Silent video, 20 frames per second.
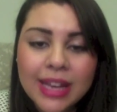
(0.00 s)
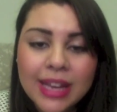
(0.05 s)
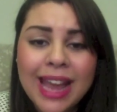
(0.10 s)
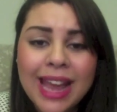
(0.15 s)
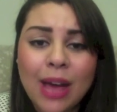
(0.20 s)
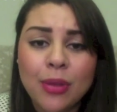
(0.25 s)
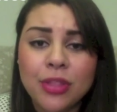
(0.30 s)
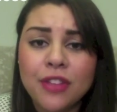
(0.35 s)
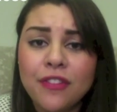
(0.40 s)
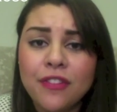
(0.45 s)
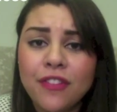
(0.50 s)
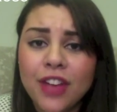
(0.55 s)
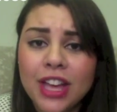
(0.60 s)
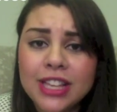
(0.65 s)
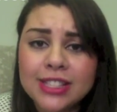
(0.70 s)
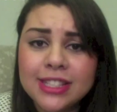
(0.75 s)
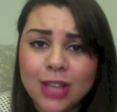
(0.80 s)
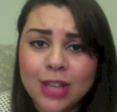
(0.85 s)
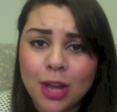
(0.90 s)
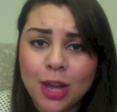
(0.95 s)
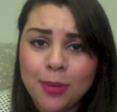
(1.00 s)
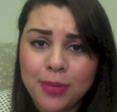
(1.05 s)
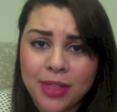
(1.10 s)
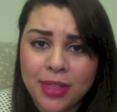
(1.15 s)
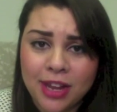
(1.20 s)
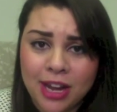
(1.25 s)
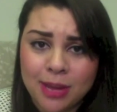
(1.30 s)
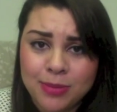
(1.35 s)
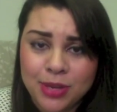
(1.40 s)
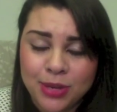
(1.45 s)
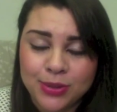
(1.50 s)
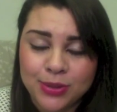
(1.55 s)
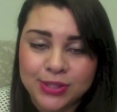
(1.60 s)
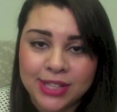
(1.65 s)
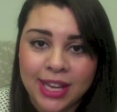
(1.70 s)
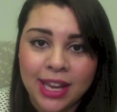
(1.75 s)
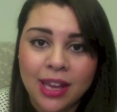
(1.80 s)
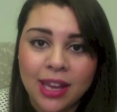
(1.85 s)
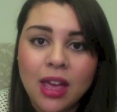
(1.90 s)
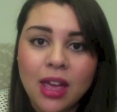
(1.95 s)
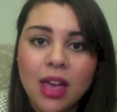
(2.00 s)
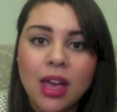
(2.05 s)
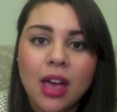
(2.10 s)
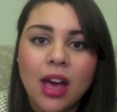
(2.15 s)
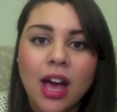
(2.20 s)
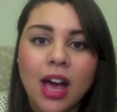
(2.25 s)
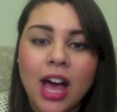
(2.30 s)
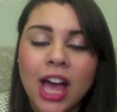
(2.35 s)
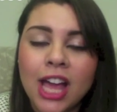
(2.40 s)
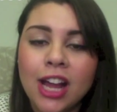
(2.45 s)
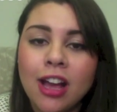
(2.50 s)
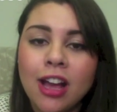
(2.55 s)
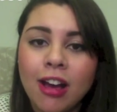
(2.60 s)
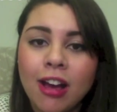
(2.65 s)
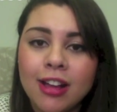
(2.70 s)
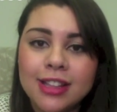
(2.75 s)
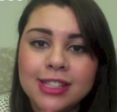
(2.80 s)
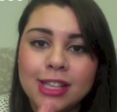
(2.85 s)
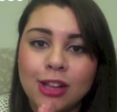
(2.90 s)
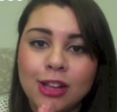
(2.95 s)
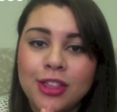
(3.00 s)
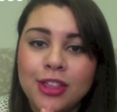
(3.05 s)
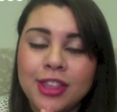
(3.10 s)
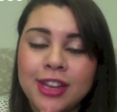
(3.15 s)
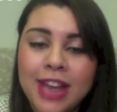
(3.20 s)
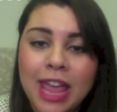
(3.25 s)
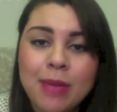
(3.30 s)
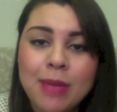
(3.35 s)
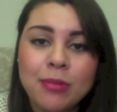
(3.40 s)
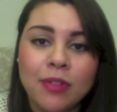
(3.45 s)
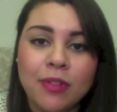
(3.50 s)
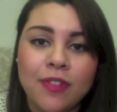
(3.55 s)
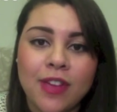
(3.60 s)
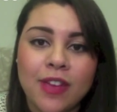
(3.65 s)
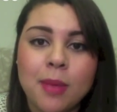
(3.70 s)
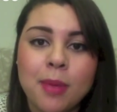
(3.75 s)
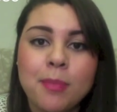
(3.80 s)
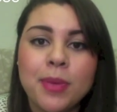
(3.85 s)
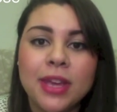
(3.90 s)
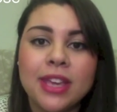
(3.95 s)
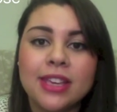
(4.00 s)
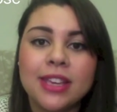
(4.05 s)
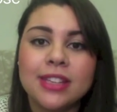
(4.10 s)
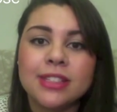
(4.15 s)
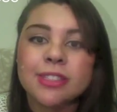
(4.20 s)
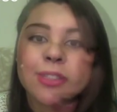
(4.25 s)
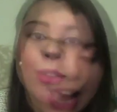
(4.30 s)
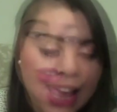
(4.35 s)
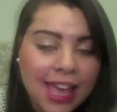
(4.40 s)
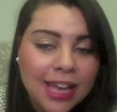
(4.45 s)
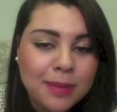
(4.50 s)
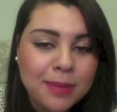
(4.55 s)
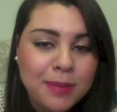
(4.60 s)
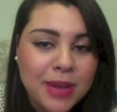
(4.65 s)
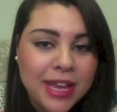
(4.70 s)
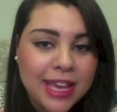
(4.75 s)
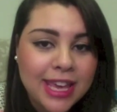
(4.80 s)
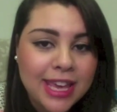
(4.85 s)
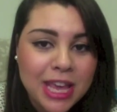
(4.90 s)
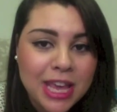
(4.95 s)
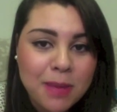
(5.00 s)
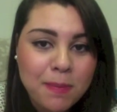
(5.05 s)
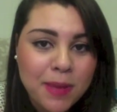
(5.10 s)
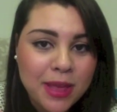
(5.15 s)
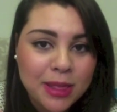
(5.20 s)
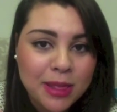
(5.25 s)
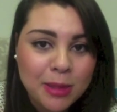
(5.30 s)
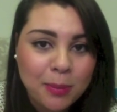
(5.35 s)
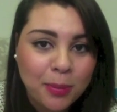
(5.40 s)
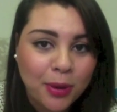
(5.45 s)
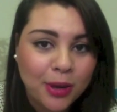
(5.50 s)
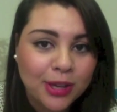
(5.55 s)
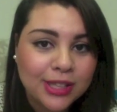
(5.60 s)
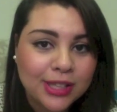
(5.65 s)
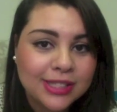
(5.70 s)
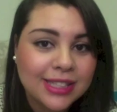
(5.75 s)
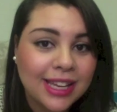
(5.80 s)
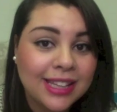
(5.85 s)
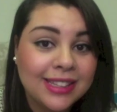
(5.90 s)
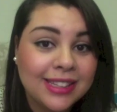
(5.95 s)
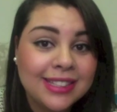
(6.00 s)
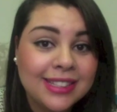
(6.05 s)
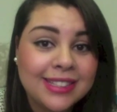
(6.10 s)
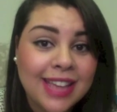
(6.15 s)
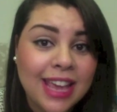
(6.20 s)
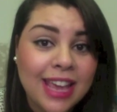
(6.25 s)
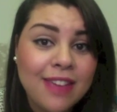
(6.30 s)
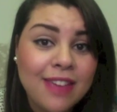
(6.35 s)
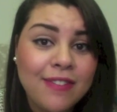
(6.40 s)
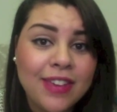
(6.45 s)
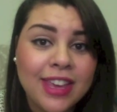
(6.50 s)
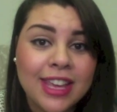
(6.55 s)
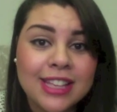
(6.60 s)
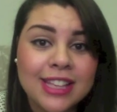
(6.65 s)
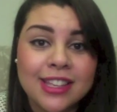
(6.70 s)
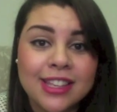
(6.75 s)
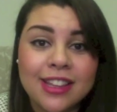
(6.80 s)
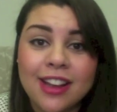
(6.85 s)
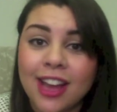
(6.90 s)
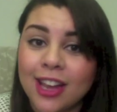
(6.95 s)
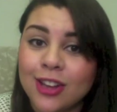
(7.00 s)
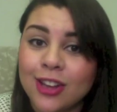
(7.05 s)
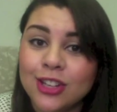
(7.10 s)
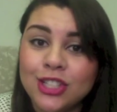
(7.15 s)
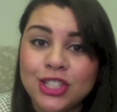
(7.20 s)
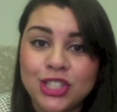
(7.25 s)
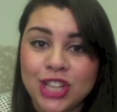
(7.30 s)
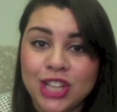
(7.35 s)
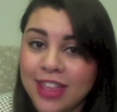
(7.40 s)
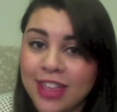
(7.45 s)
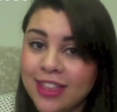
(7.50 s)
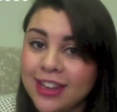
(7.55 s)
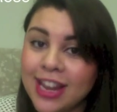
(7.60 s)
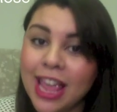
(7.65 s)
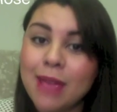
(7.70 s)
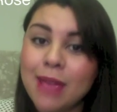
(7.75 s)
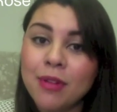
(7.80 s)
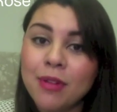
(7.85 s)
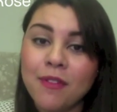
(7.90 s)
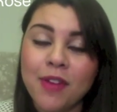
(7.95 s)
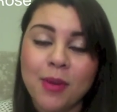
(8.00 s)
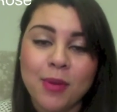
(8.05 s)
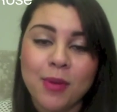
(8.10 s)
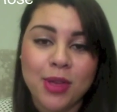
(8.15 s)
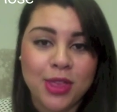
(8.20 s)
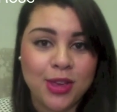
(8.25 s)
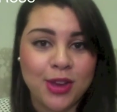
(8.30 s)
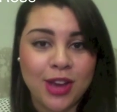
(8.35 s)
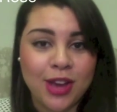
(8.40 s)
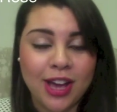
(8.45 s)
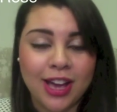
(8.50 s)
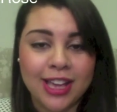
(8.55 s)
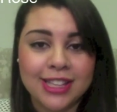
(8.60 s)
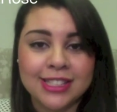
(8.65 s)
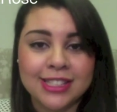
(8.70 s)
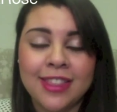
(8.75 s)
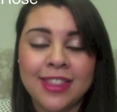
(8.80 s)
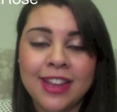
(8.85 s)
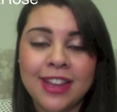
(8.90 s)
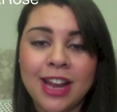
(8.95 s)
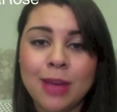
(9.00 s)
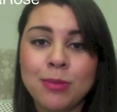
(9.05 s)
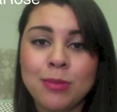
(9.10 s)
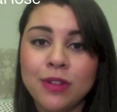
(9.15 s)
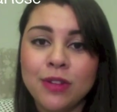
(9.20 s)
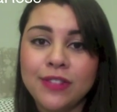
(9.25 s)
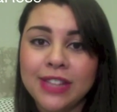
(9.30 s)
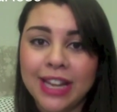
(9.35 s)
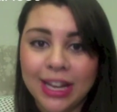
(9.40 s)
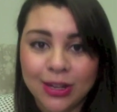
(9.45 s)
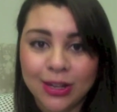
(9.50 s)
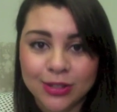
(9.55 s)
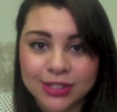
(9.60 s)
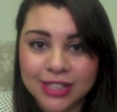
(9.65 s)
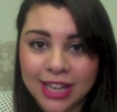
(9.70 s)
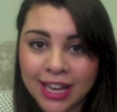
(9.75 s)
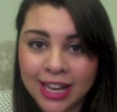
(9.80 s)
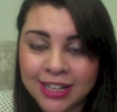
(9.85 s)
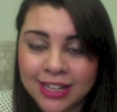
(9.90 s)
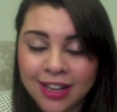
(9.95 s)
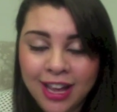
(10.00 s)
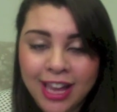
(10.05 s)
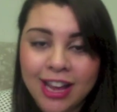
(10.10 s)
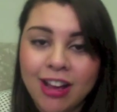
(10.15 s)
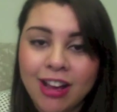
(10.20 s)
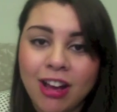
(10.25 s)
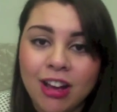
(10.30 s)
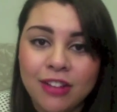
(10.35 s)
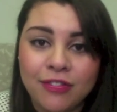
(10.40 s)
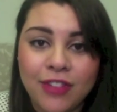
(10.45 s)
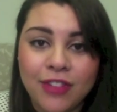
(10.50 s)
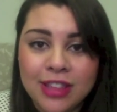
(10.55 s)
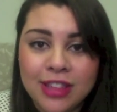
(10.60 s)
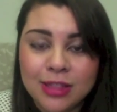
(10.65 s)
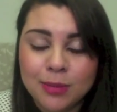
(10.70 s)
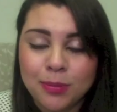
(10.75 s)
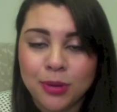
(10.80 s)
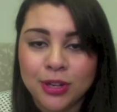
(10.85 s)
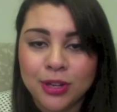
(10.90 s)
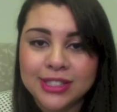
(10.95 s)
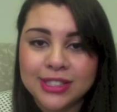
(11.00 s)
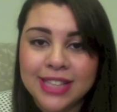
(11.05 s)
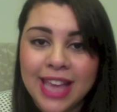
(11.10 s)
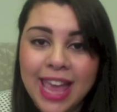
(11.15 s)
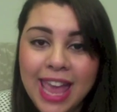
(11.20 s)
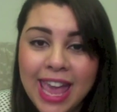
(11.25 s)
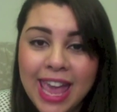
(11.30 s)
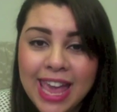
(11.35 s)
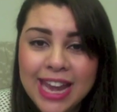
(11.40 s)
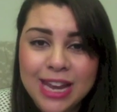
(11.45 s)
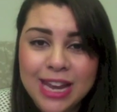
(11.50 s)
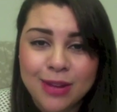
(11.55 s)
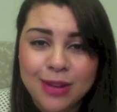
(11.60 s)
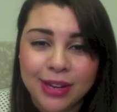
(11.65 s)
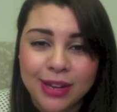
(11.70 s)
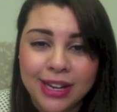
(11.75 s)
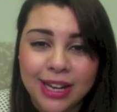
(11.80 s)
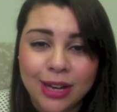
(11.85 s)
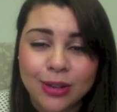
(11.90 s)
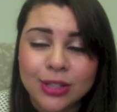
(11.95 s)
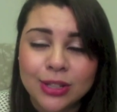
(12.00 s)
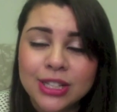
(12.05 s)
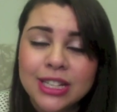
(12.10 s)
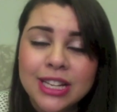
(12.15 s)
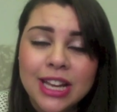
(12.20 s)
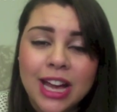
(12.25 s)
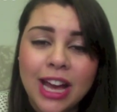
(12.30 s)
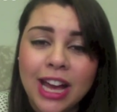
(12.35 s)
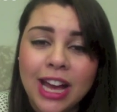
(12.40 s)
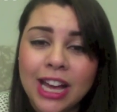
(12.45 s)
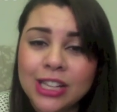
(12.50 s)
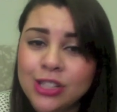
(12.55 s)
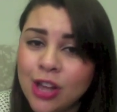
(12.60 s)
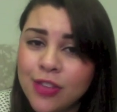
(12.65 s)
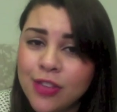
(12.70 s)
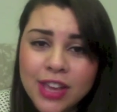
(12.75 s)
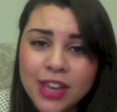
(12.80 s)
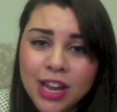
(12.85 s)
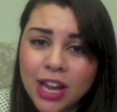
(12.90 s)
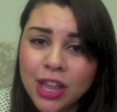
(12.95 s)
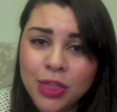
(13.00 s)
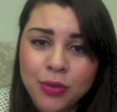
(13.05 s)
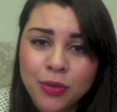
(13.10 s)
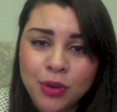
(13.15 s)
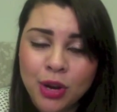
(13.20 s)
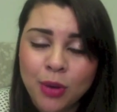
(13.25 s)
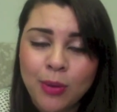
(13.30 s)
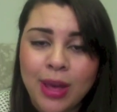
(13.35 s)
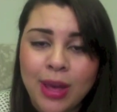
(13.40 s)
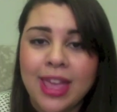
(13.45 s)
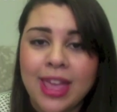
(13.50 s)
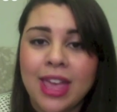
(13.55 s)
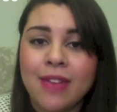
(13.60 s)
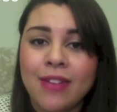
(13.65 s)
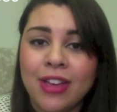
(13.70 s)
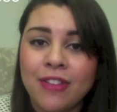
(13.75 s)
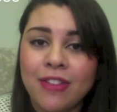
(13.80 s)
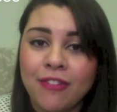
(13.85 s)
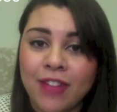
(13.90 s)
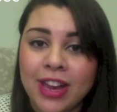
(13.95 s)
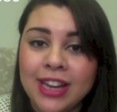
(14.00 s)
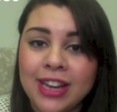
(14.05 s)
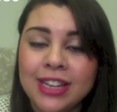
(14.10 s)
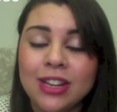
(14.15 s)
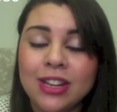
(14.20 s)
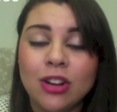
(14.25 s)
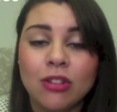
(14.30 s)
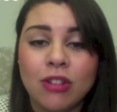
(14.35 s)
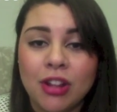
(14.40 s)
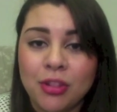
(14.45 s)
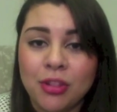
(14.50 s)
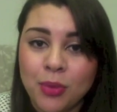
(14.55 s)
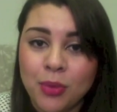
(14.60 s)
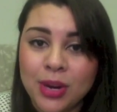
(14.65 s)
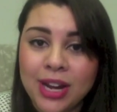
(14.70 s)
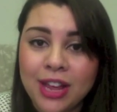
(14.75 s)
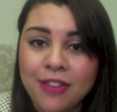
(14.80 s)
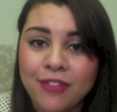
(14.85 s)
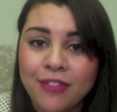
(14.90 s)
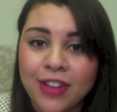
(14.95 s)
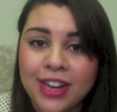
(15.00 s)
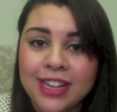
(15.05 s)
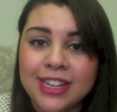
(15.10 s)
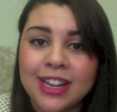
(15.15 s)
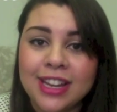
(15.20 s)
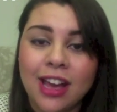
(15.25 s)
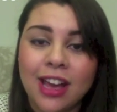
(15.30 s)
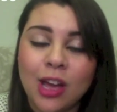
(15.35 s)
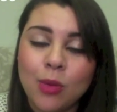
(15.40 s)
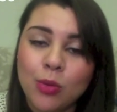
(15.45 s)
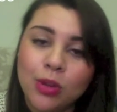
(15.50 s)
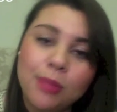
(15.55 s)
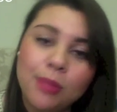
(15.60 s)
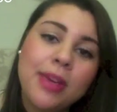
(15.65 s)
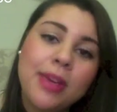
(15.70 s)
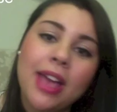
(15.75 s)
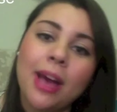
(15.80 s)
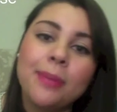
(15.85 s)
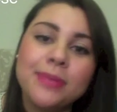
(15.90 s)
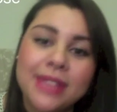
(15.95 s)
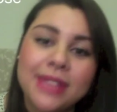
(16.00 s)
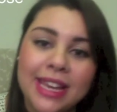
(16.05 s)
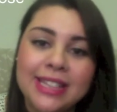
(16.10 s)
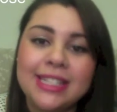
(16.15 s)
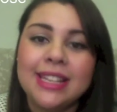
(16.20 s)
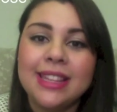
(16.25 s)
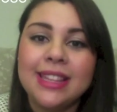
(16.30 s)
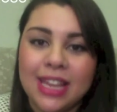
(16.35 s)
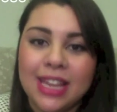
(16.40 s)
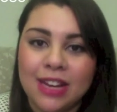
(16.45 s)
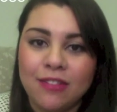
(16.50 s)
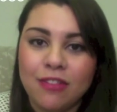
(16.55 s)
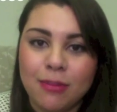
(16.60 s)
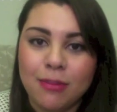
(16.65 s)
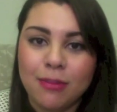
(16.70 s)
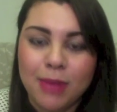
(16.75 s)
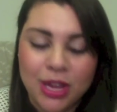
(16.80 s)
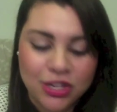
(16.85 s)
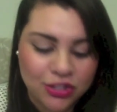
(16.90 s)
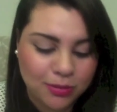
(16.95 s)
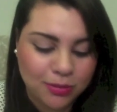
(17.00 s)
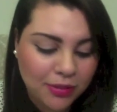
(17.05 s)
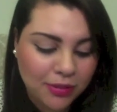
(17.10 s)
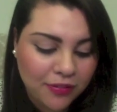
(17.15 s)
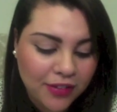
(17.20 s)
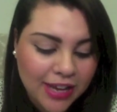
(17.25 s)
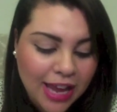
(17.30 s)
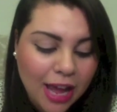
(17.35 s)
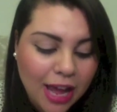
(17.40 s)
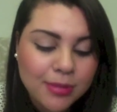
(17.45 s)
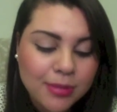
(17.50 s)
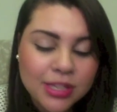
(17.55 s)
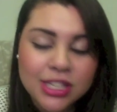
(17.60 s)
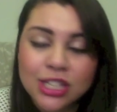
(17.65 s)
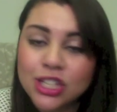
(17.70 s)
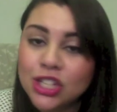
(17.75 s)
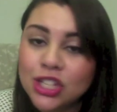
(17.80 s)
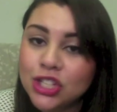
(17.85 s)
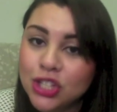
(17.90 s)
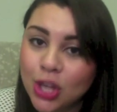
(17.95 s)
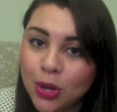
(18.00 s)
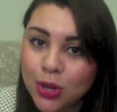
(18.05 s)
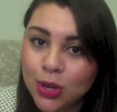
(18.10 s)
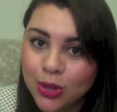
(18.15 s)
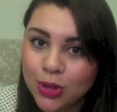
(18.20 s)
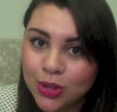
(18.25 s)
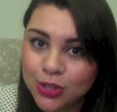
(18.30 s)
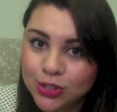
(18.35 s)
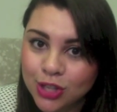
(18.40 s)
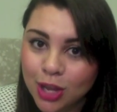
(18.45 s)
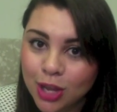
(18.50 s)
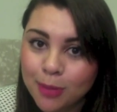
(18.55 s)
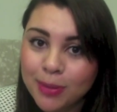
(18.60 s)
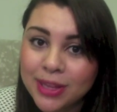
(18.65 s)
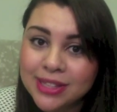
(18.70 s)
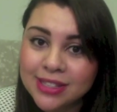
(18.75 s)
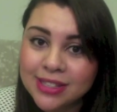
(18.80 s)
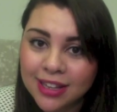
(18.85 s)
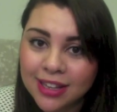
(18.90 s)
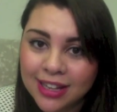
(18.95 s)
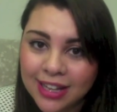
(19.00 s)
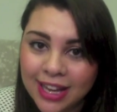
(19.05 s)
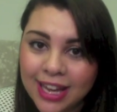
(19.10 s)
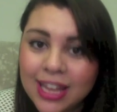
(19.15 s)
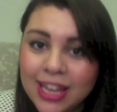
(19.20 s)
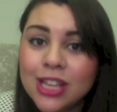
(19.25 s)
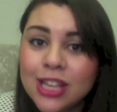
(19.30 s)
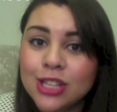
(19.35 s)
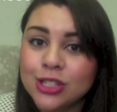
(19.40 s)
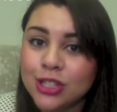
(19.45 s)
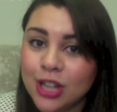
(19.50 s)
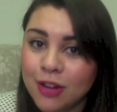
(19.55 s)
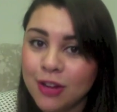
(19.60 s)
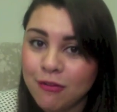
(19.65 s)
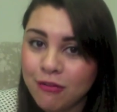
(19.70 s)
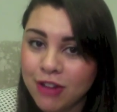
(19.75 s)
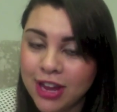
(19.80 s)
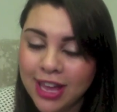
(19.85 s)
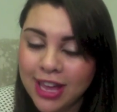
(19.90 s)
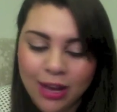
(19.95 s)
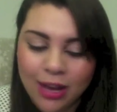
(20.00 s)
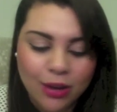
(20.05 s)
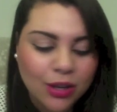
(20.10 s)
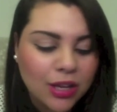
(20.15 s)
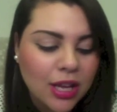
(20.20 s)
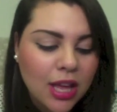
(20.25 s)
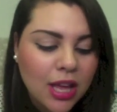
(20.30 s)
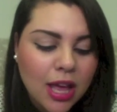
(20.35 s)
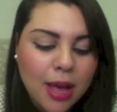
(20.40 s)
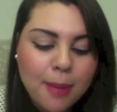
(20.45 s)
Now, the first soap that I'm using, I can't tell you the name of it because I had been keeping the box and saving it so that I could share the name of it with you guys. And then I moved house and I can't find the box anywhere now. I don't think I threw it away. If I find it, or rather when I find it, I will be updating the information. But for now, I'm just going to show you the soap. It's ugly, so don't freak out.